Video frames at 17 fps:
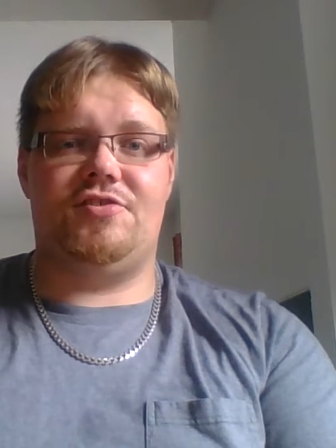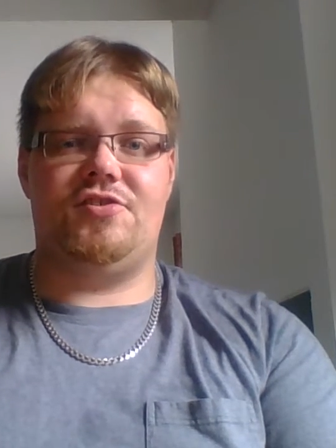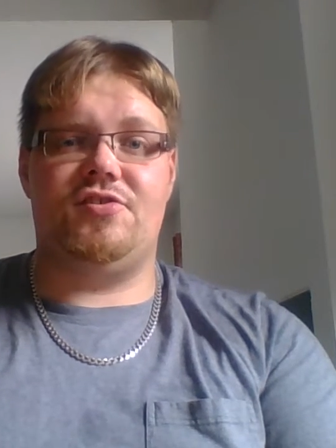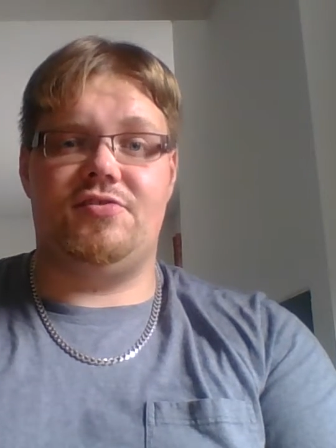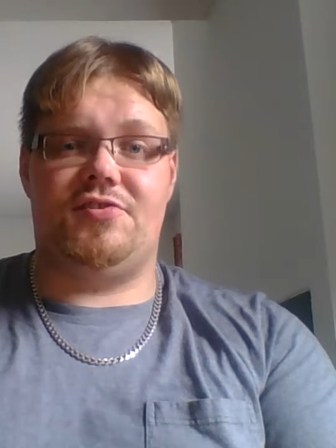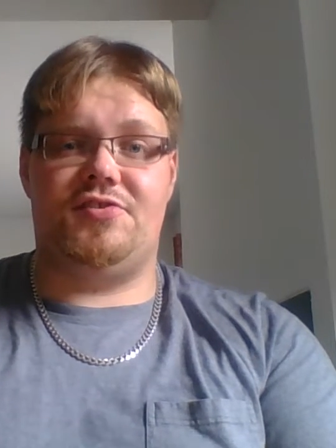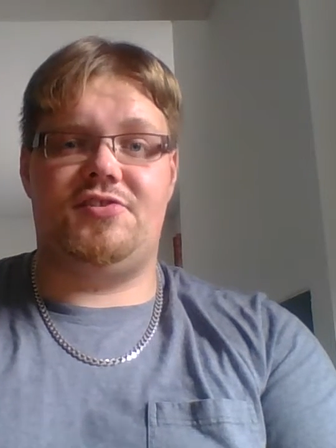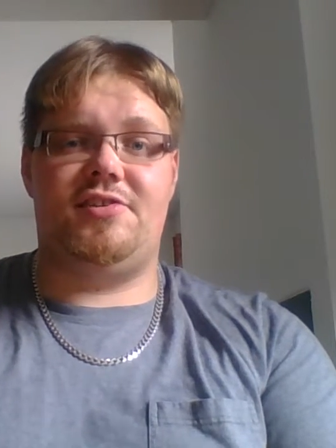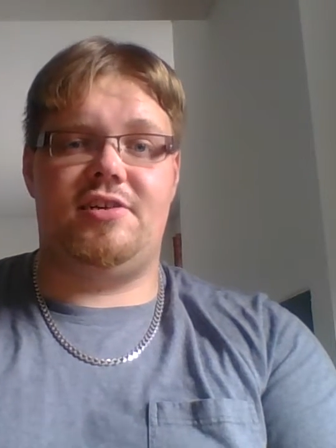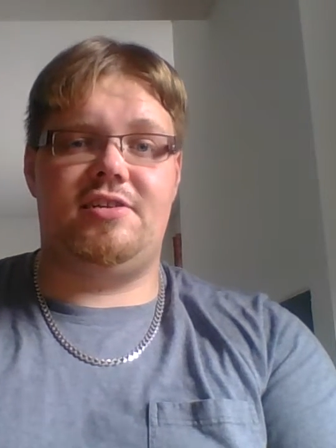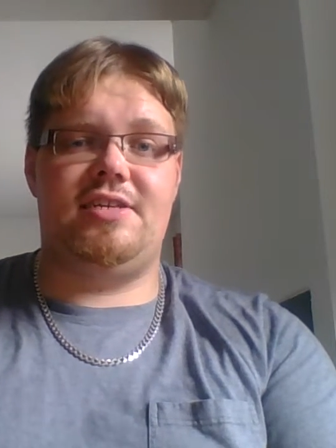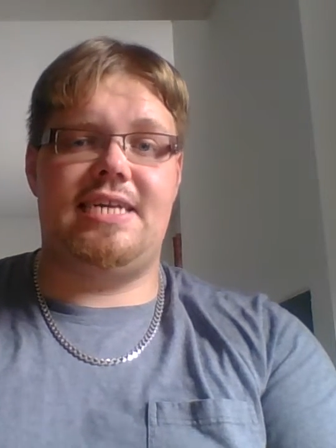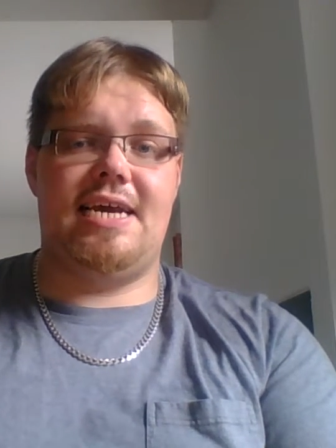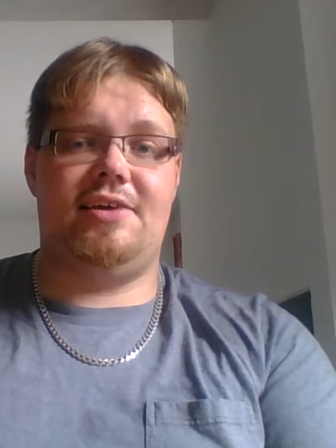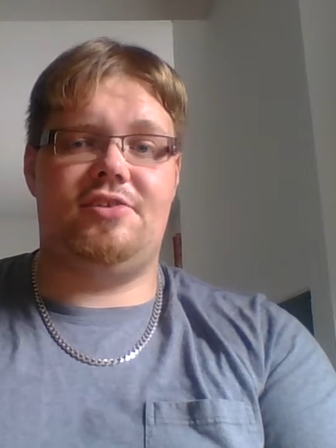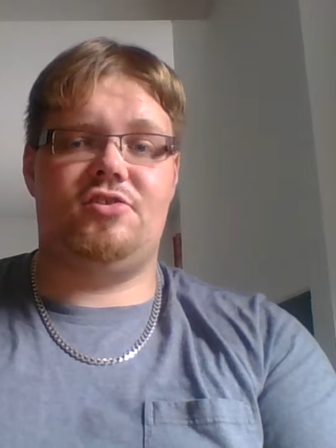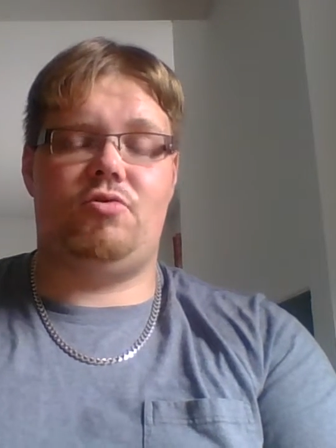so it still
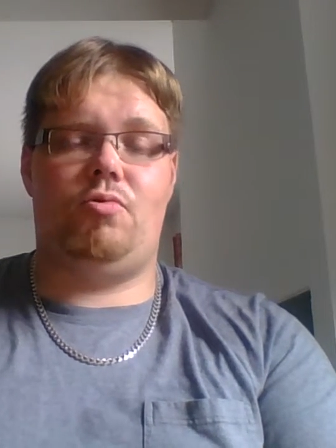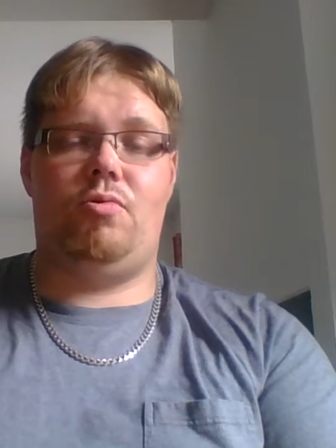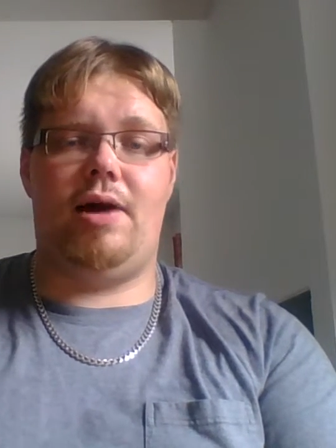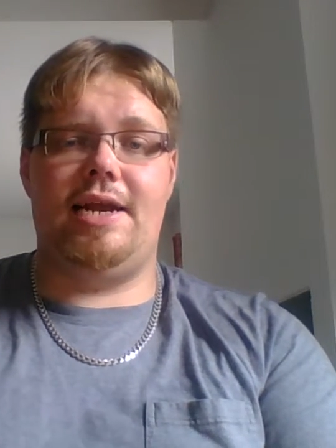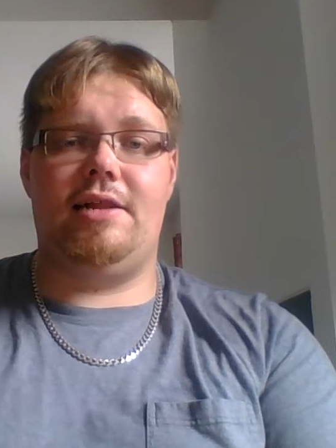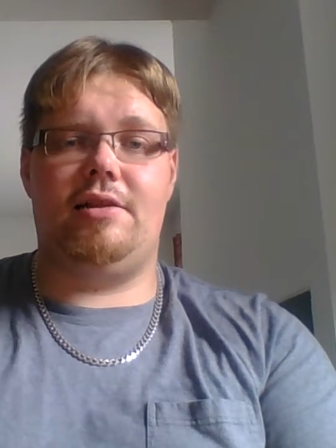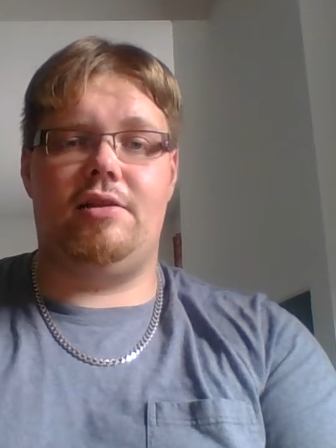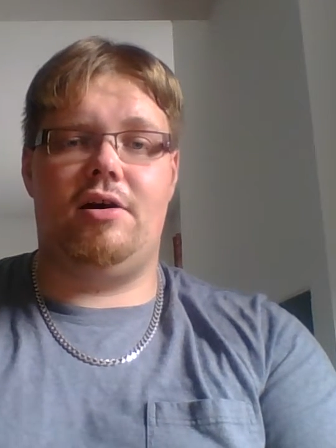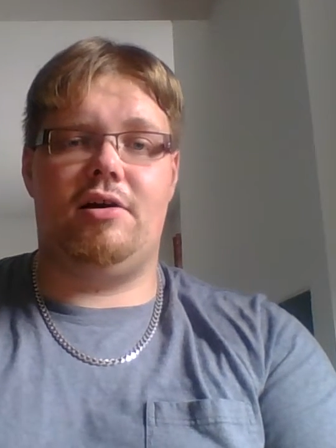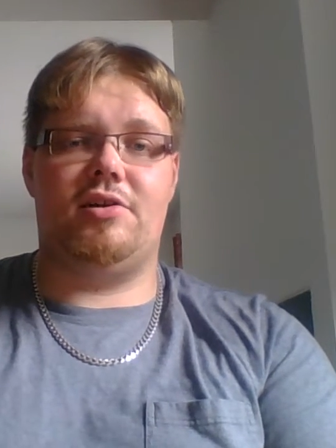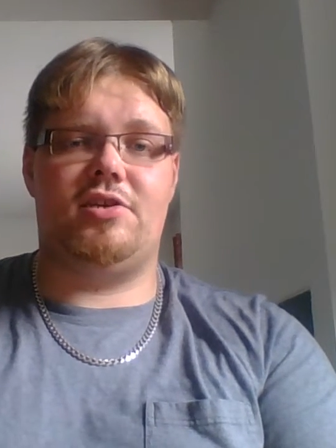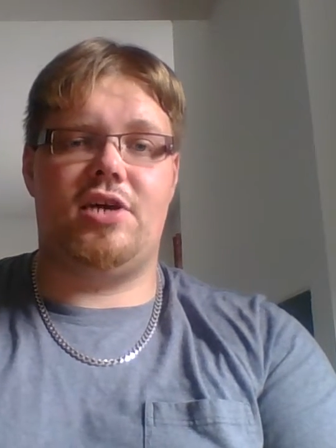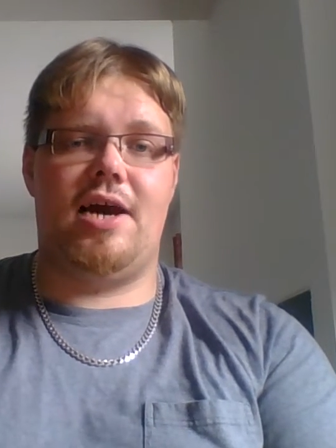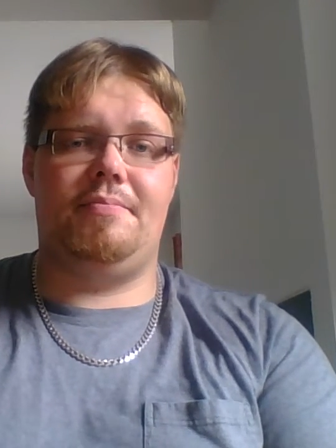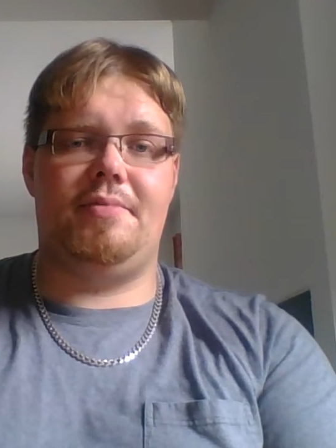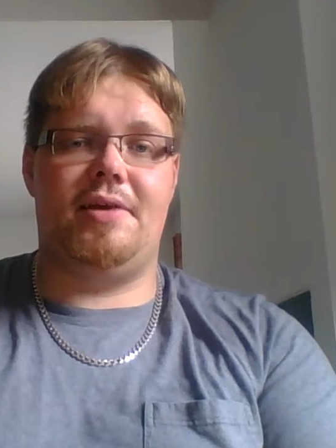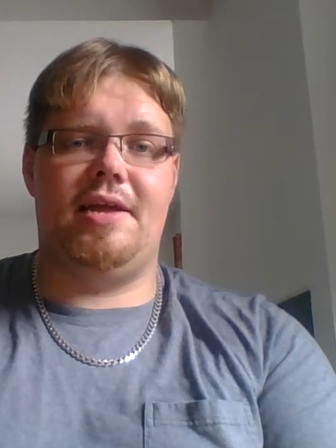takes quite a long
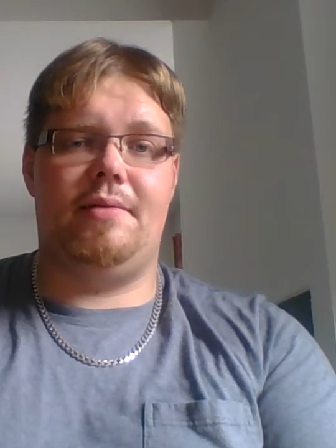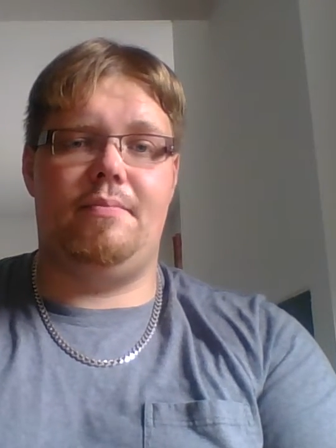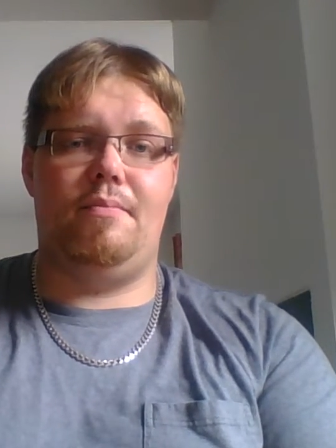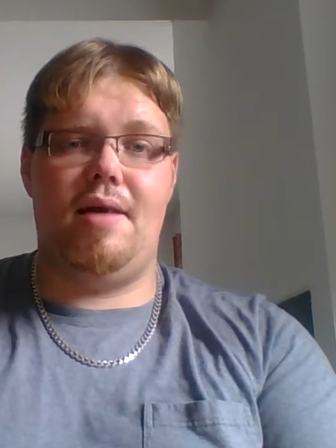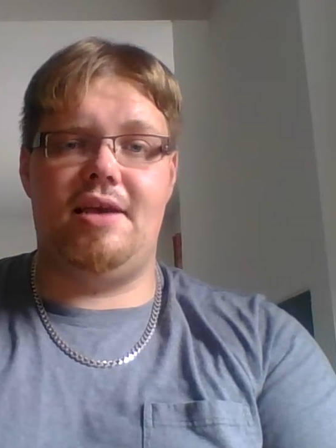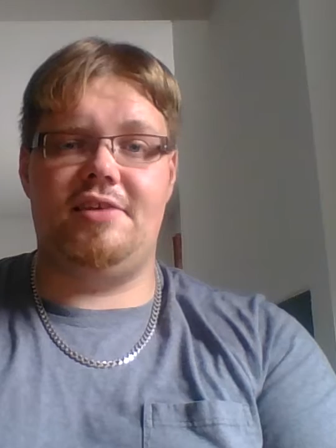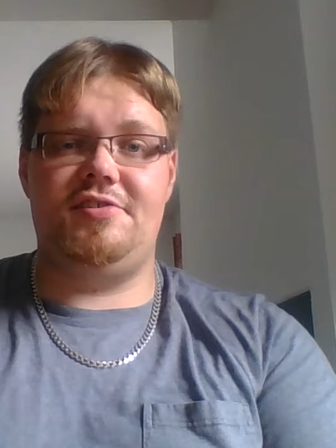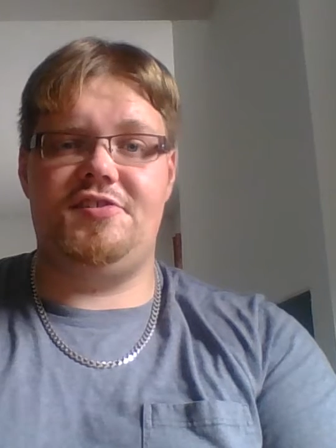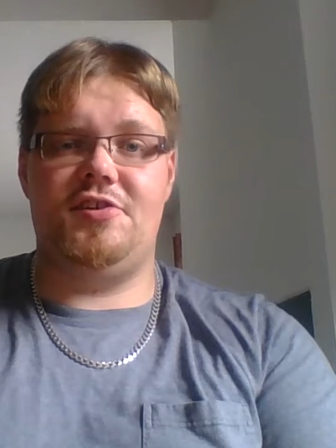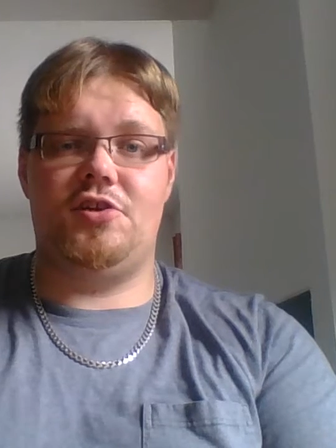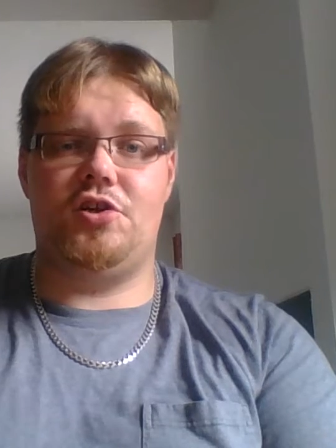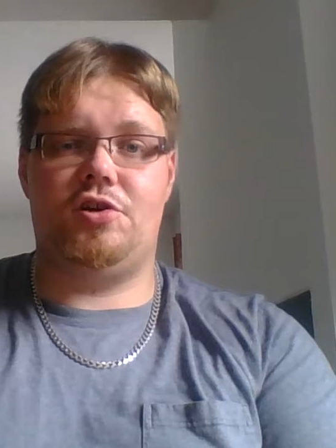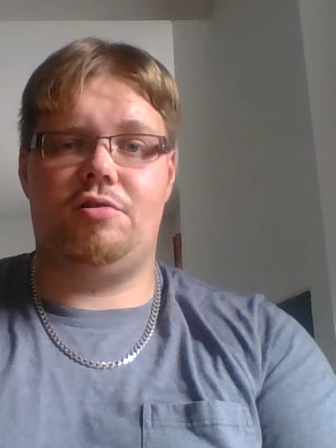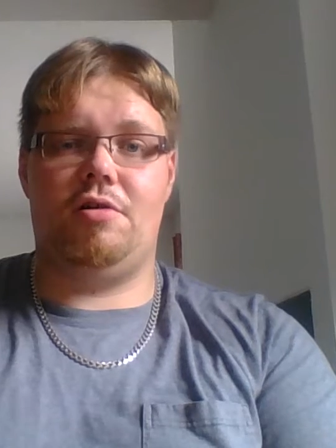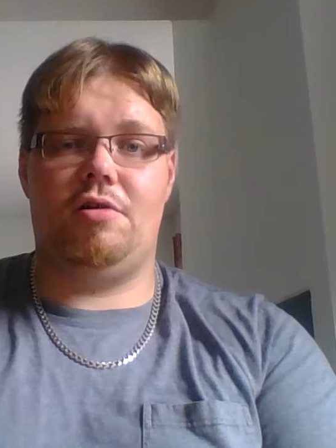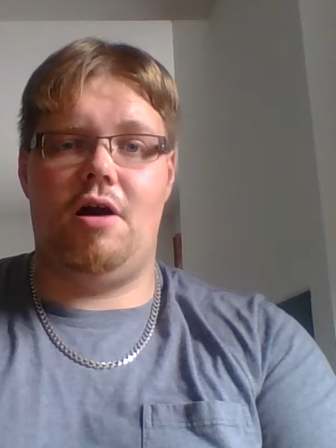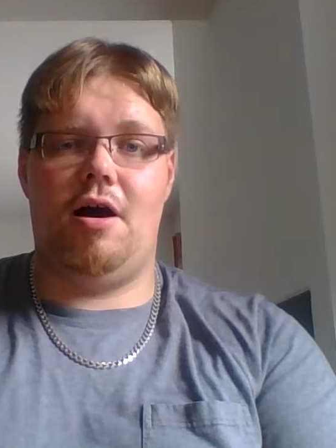time to get a message
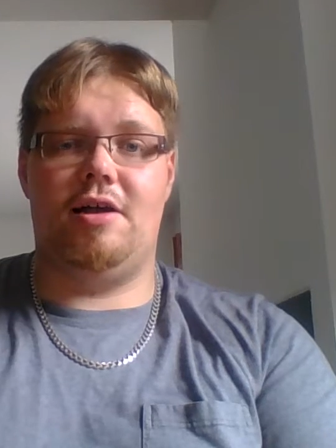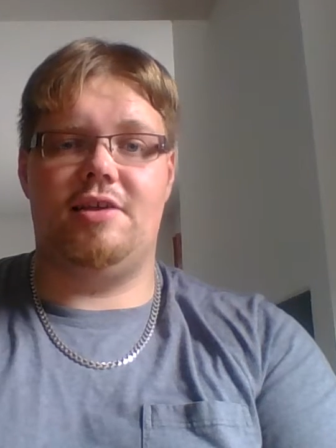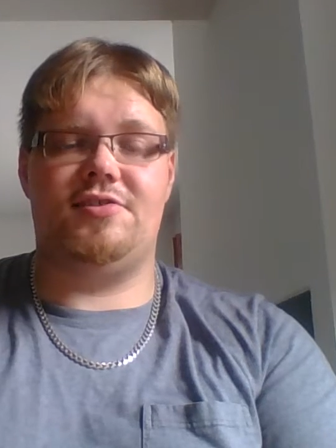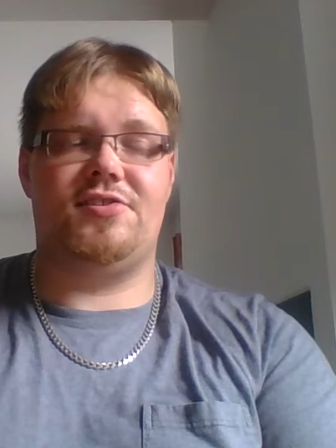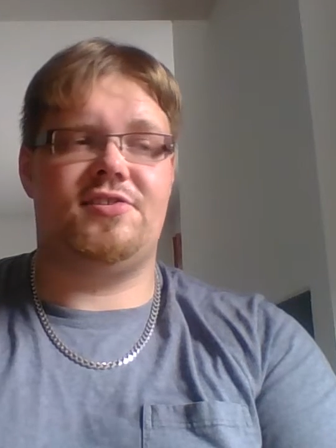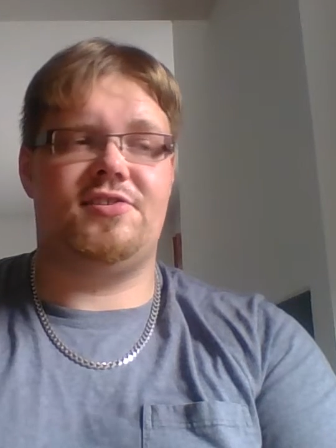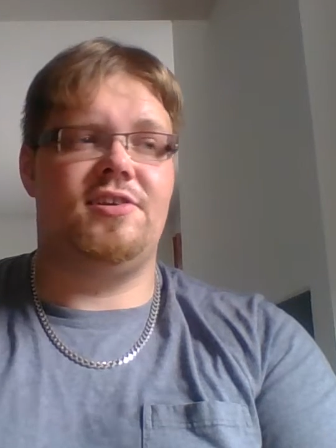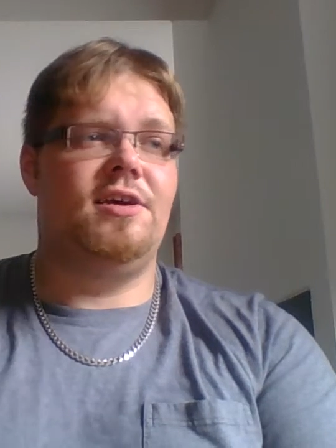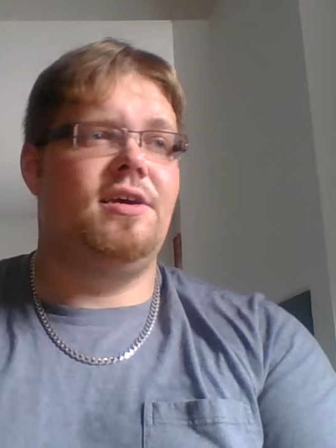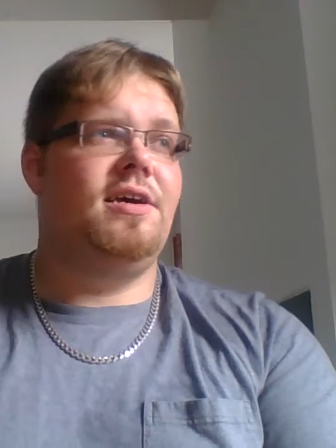across.